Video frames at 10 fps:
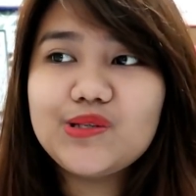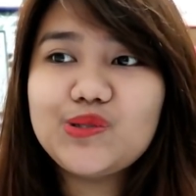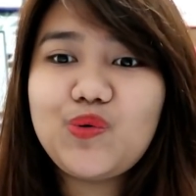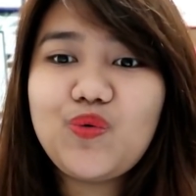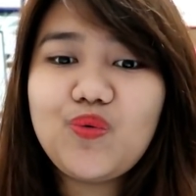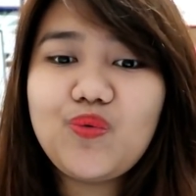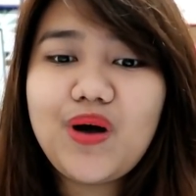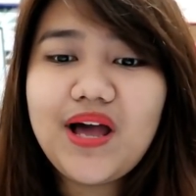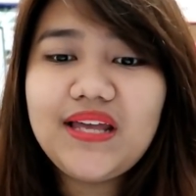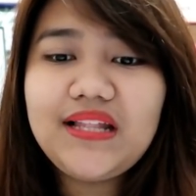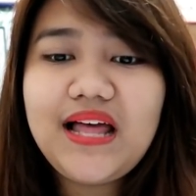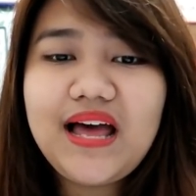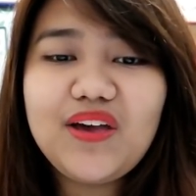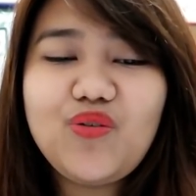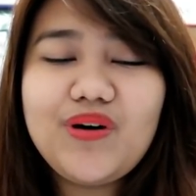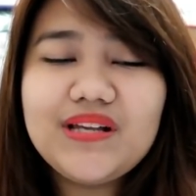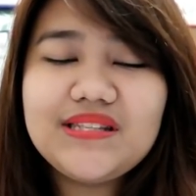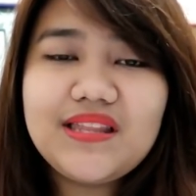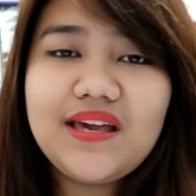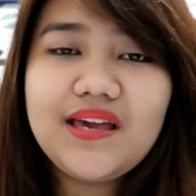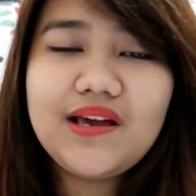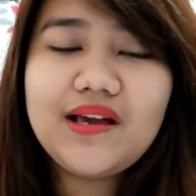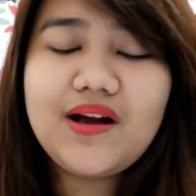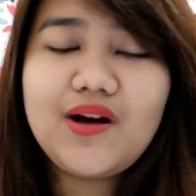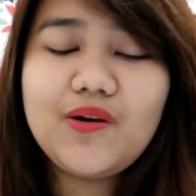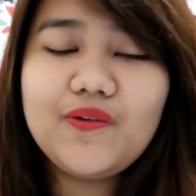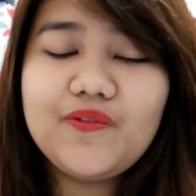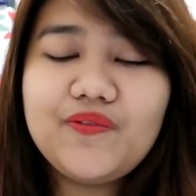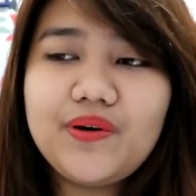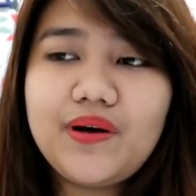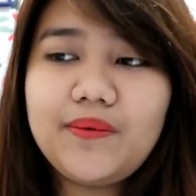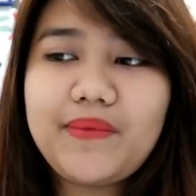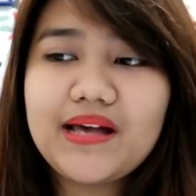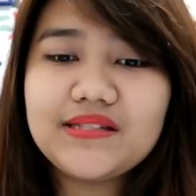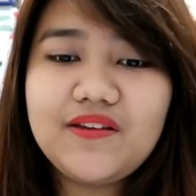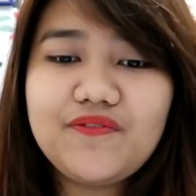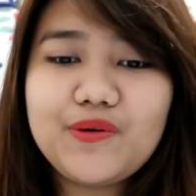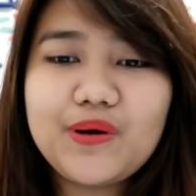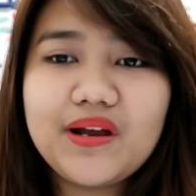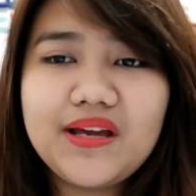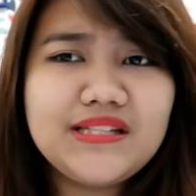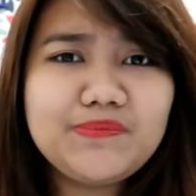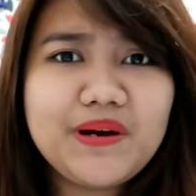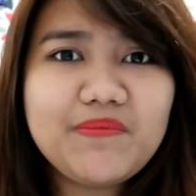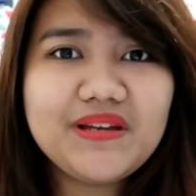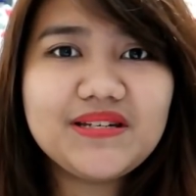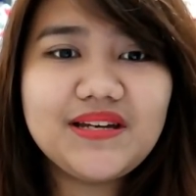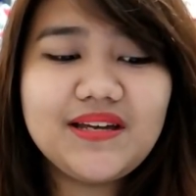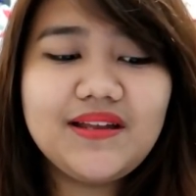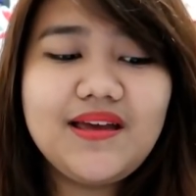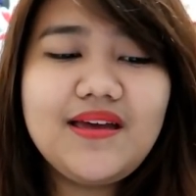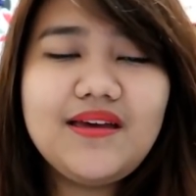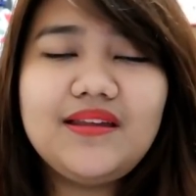So while I was thinking of asking for his permission,